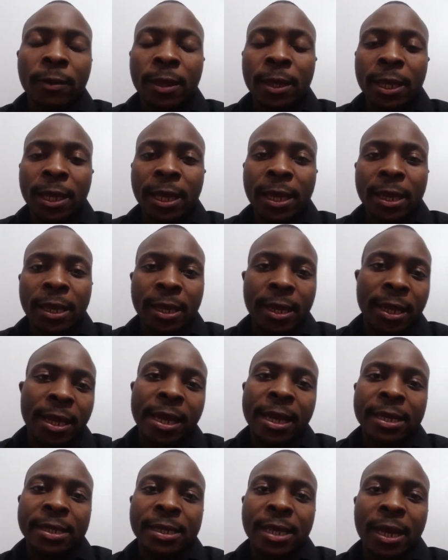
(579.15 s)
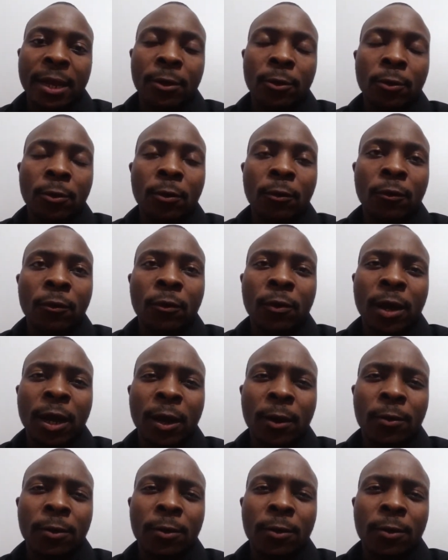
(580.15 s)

the areas andofunga